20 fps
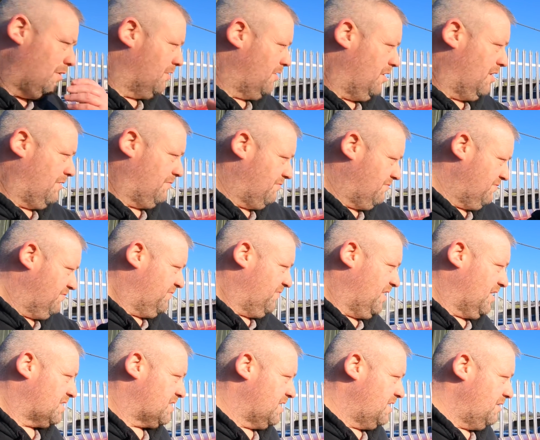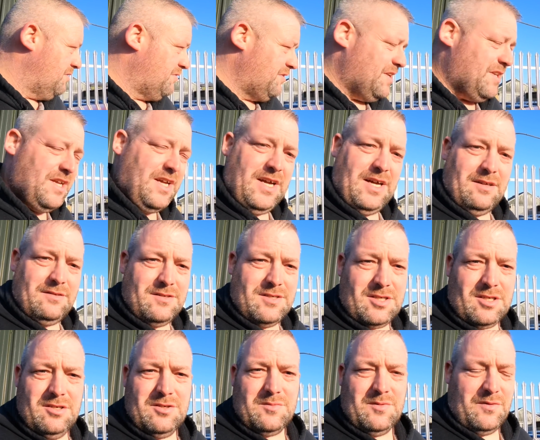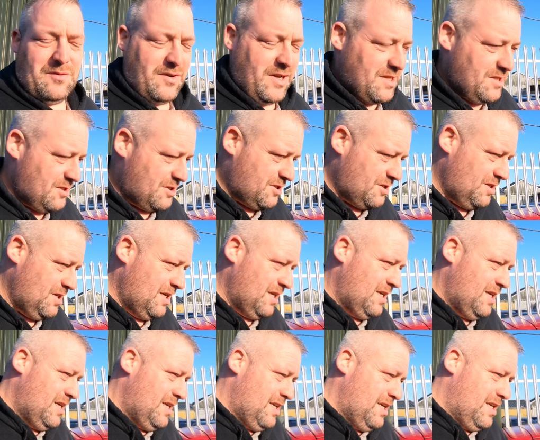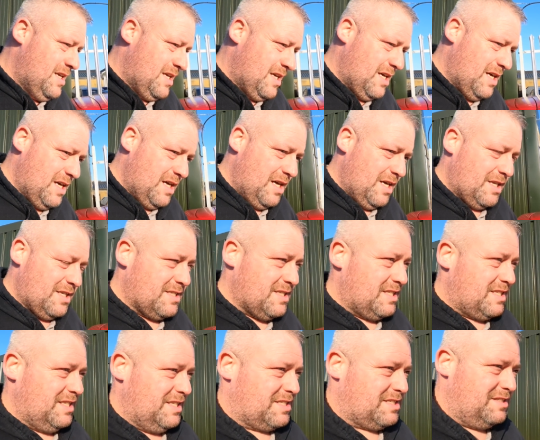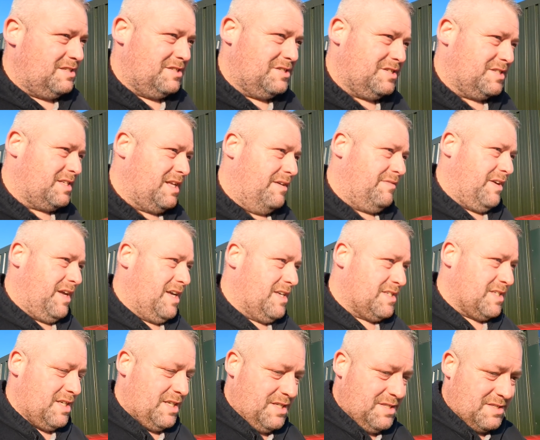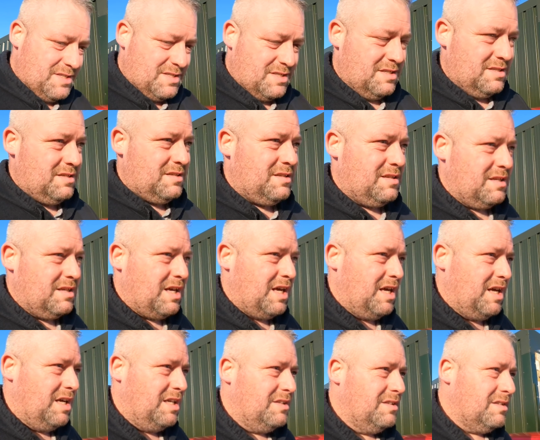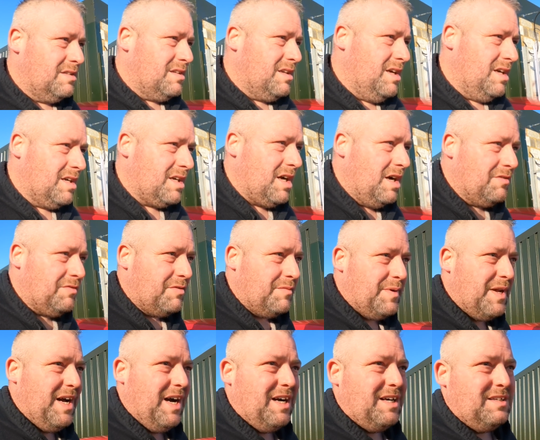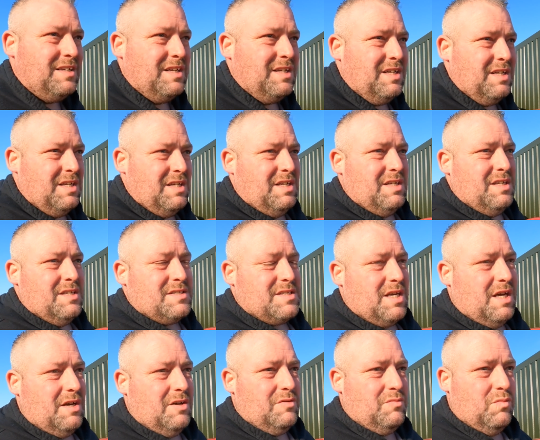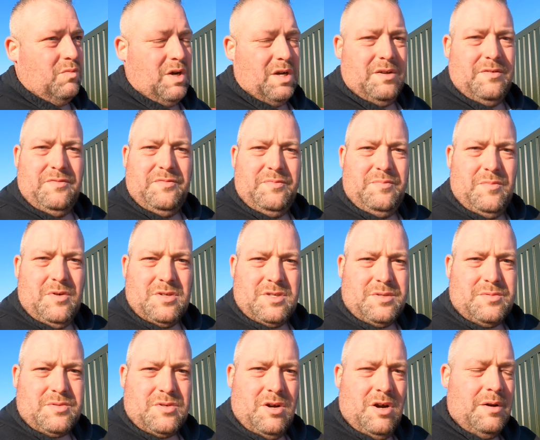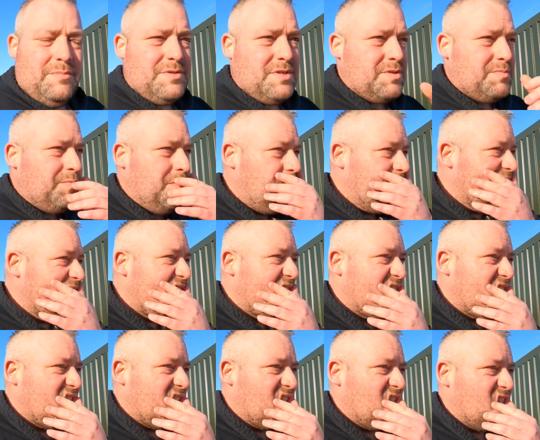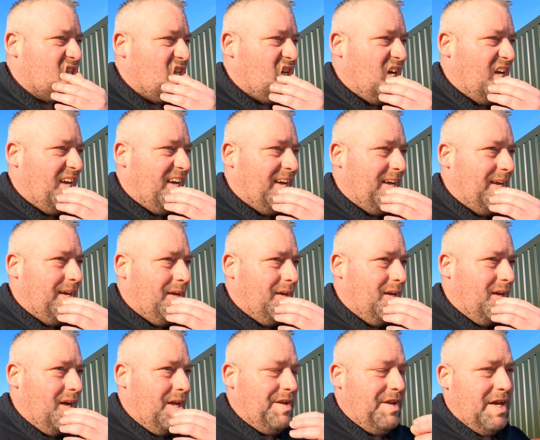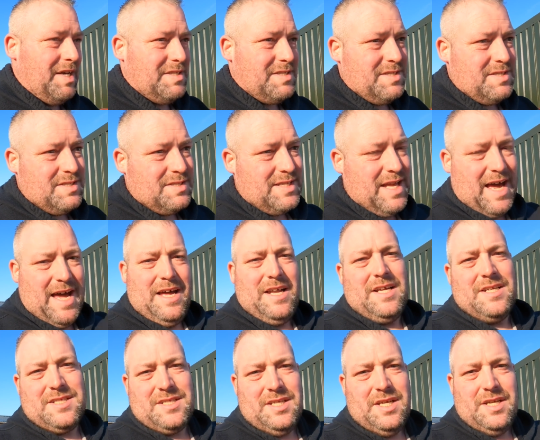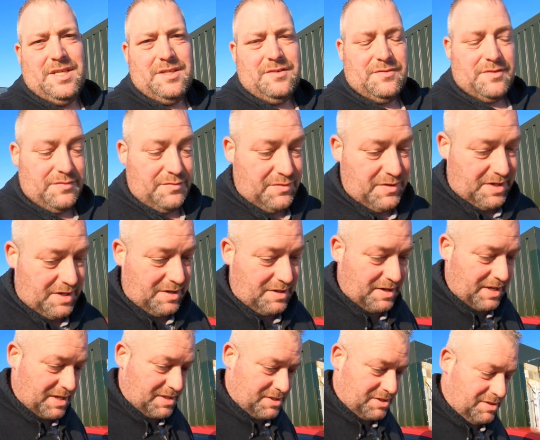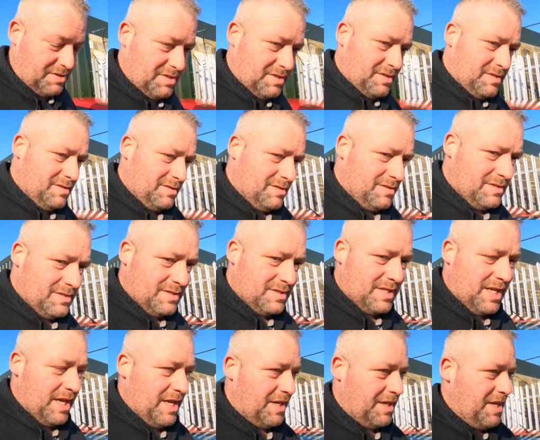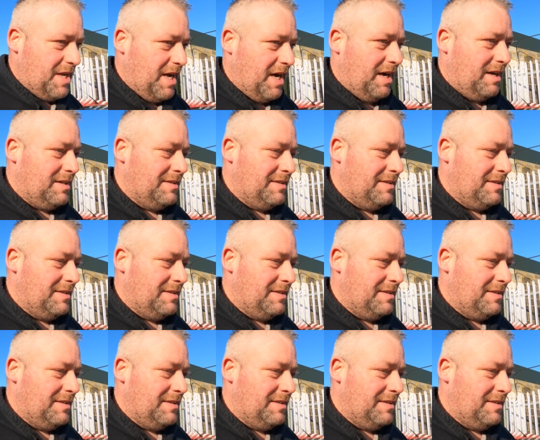I fucked it off in there, excuse my French, and I said, listen, just have it as it is and go from there. So one of my subscribers has bought this, and that's the end of the Fiat. That's just staying there.